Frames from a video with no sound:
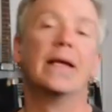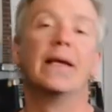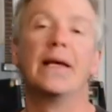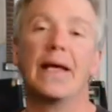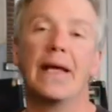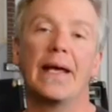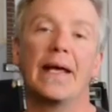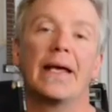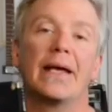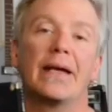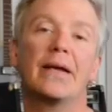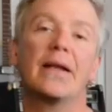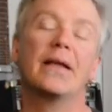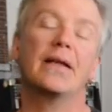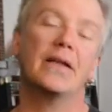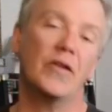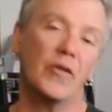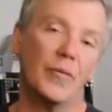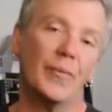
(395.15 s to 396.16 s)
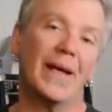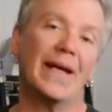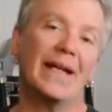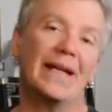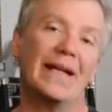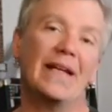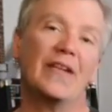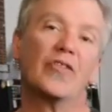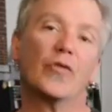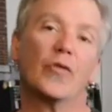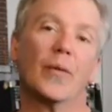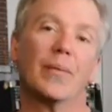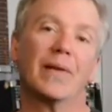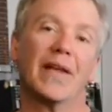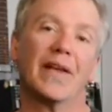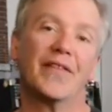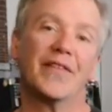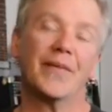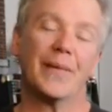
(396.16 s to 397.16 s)
and you may need to
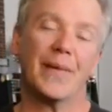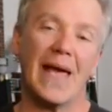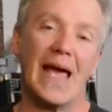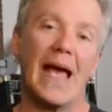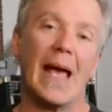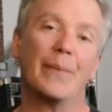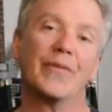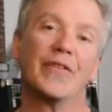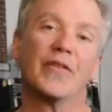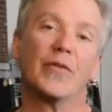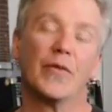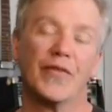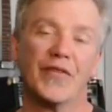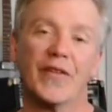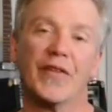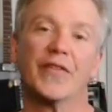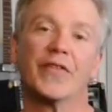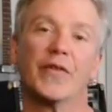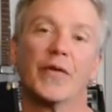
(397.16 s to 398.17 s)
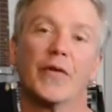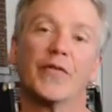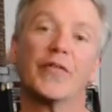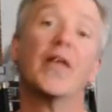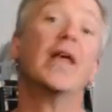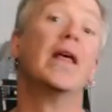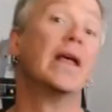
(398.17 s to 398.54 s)
replace some caps and resistors